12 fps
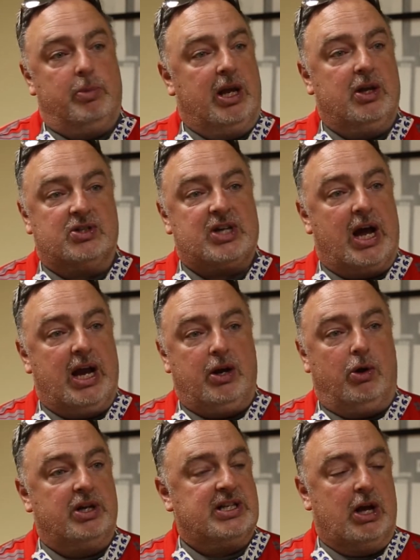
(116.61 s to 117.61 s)
being
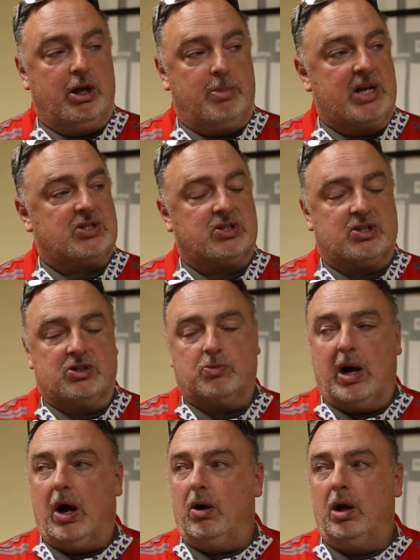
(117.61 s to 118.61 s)
signed on a daily basis as
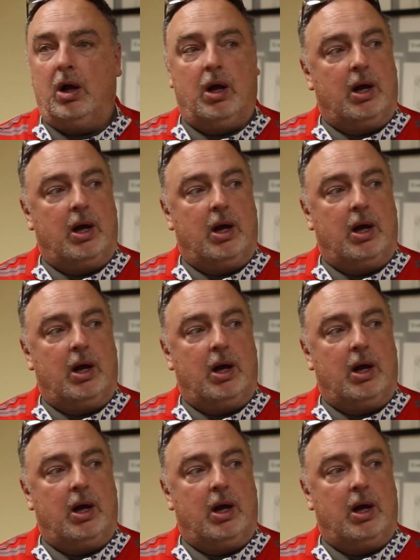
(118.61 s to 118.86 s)
well.